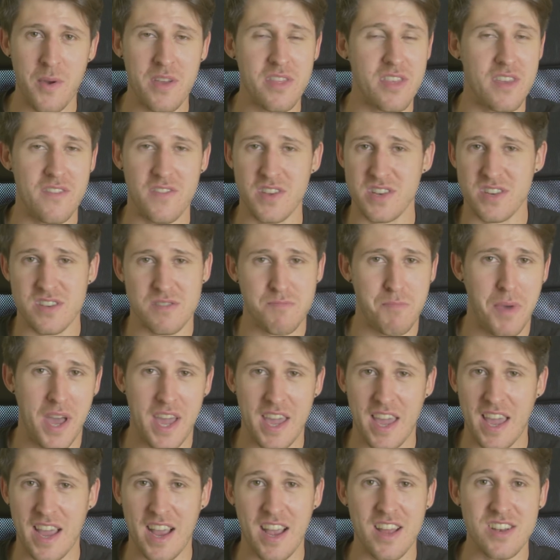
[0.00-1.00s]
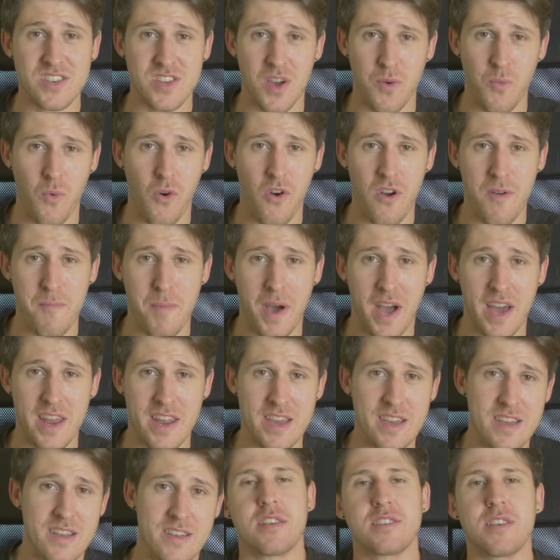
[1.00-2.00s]
with. If you're just painting, don't worry about
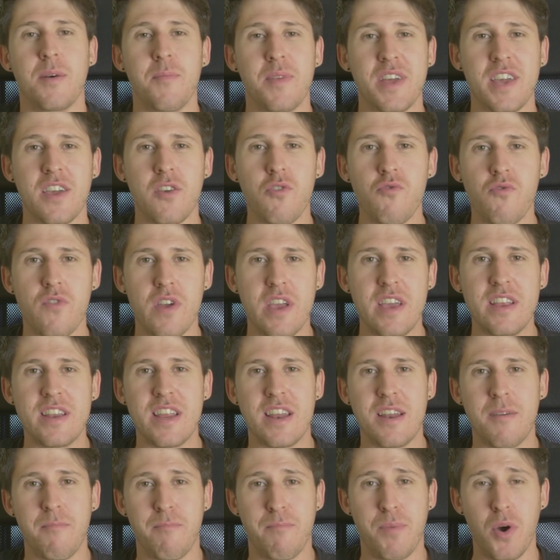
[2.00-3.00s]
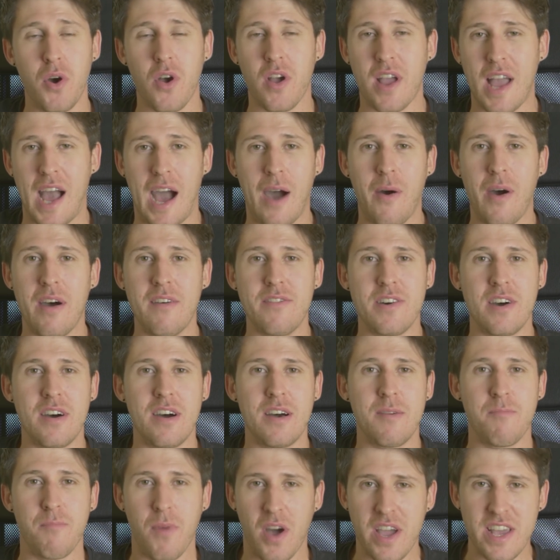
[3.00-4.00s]
it. Something you read in a book,
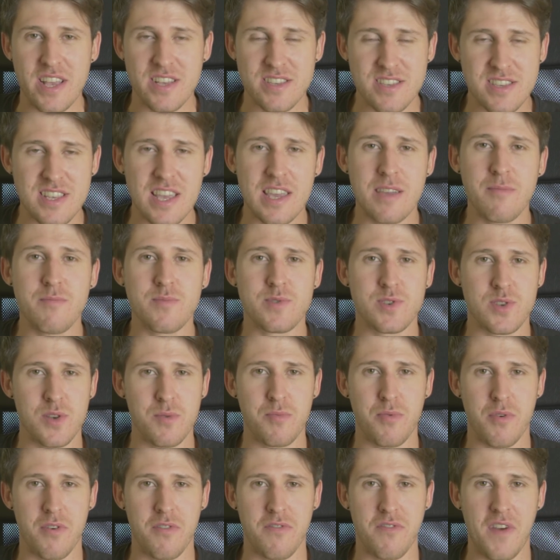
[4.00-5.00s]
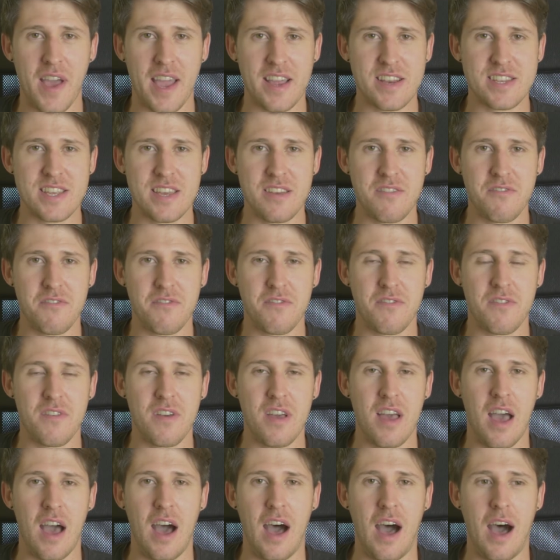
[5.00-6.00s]
however, might seem super effective.
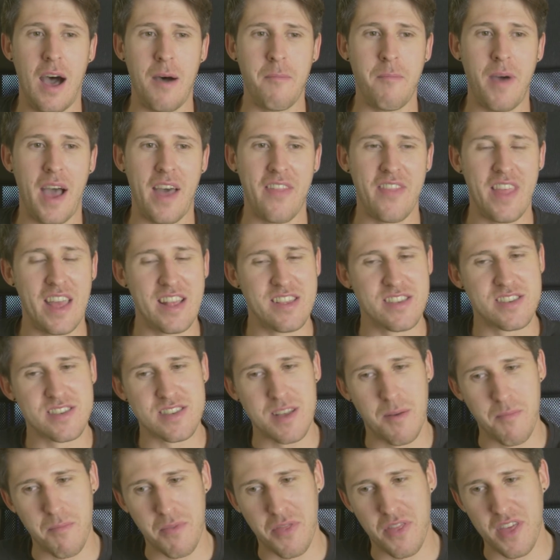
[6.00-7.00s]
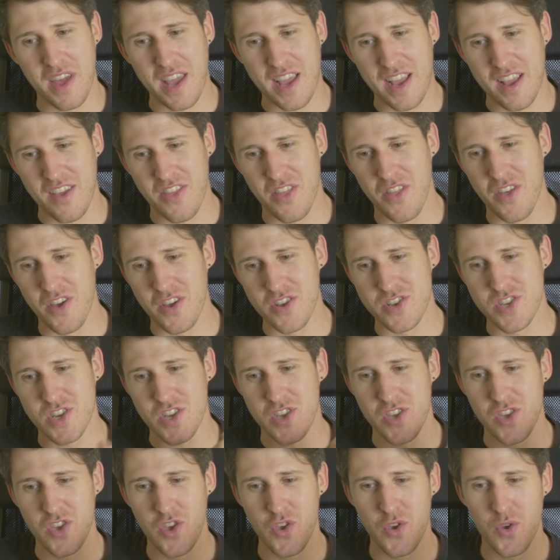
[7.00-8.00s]
And then something that
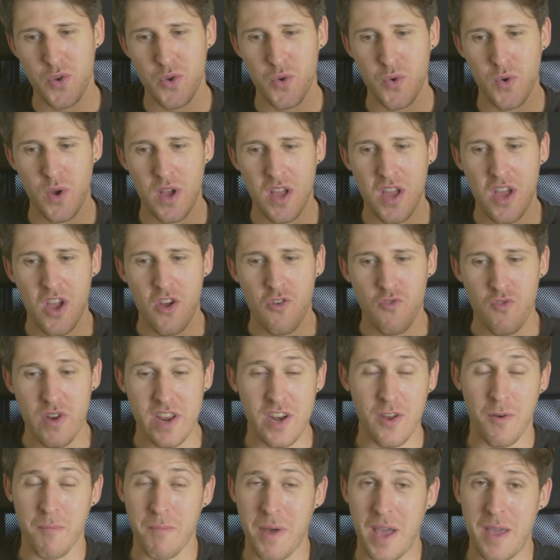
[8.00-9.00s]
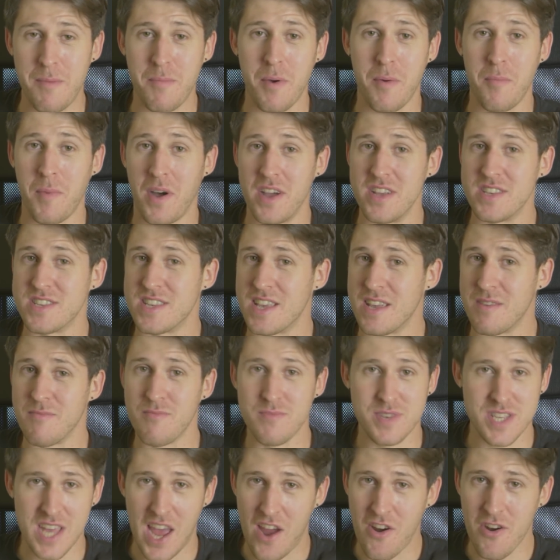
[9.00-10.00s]
you read on paper might
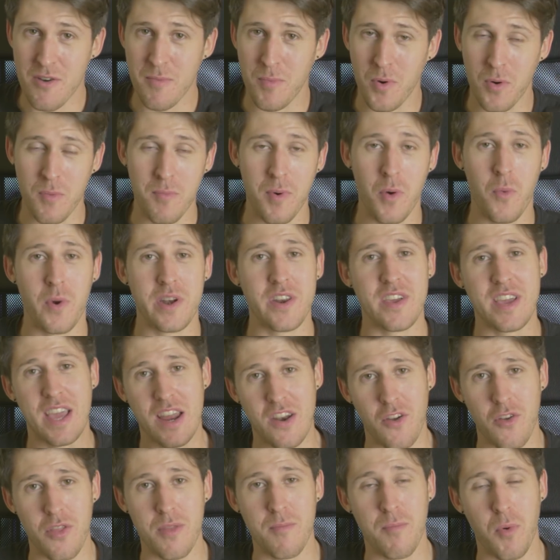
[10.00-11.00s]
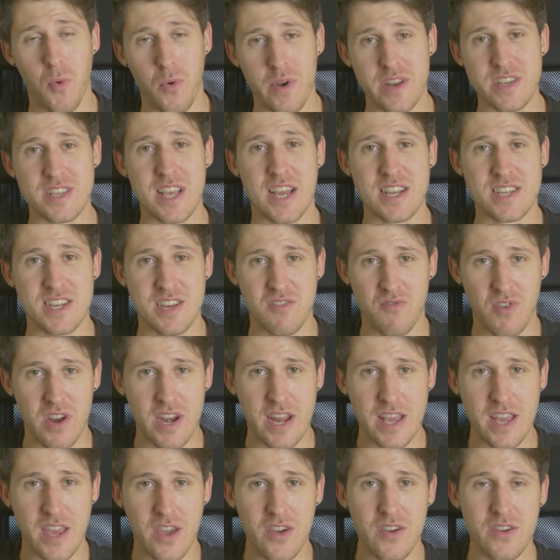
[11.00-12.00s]
seem terrible, but when you get it on the board it's actually
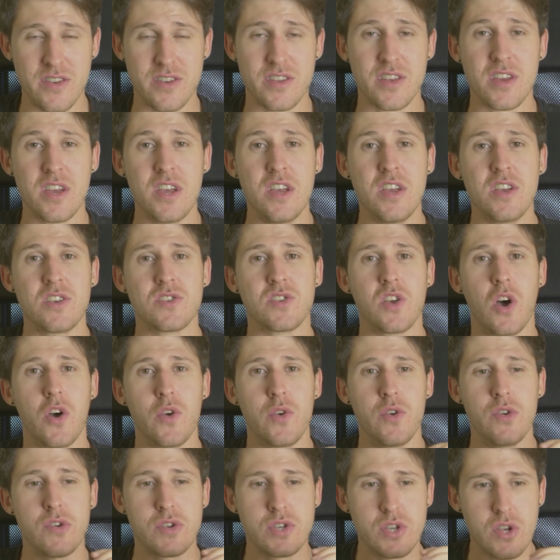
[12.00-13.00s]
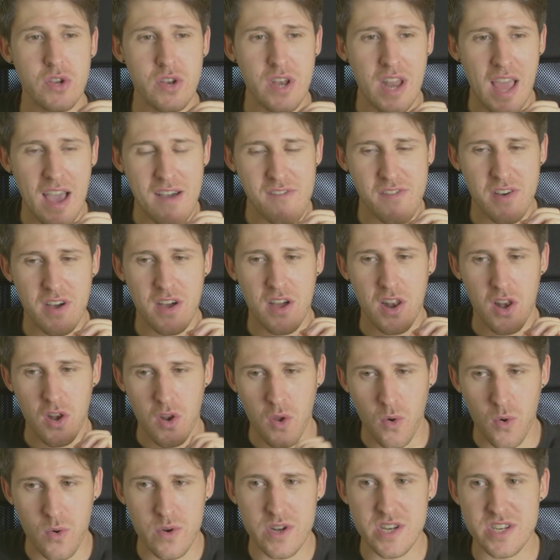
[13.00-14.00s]
really good. So you shouldn't ever
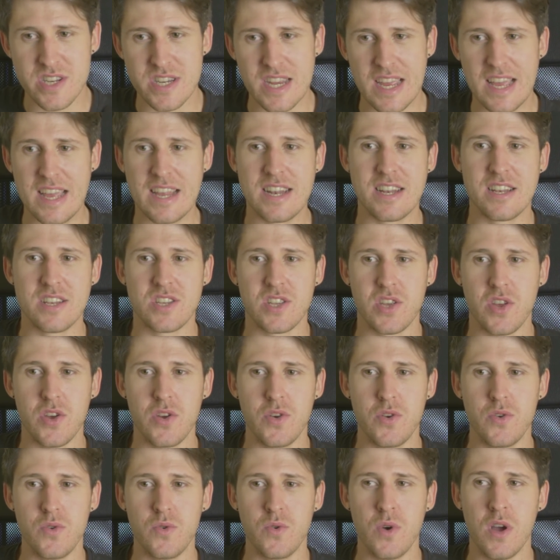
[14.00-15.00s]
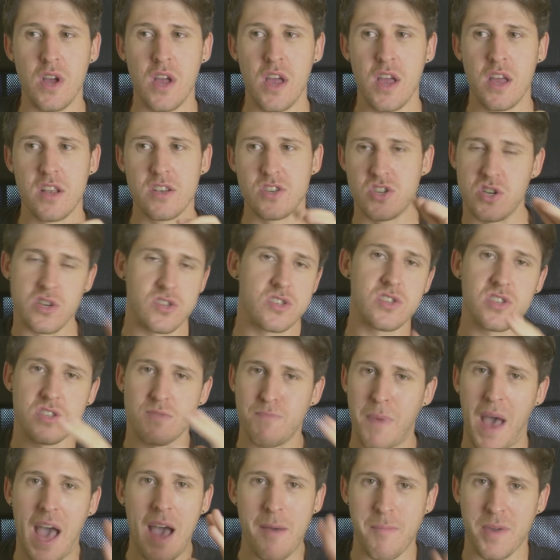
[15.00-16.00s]
launch into
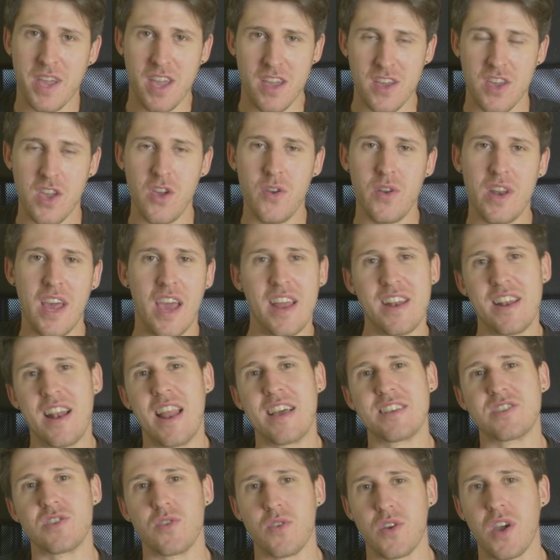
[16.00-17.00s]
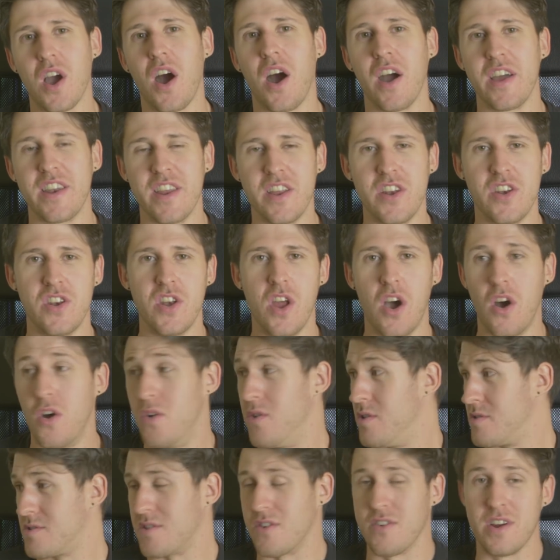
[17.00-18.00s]
just spamming a unit unless you kind of know,